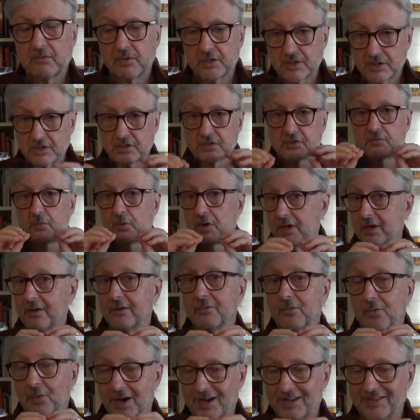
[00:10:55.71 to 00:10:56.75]
which is what
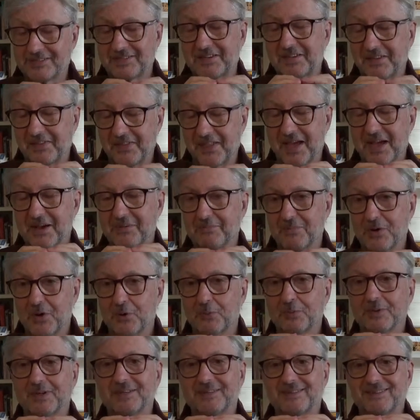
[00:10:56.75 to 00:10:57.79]
it was at that
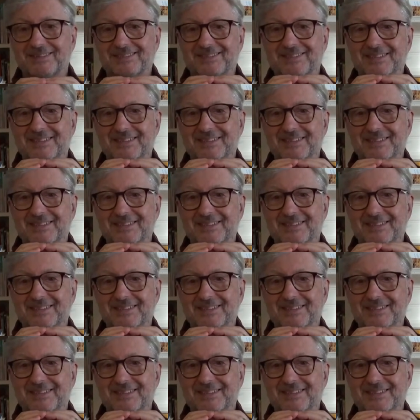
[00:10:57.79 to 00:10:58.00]
moment,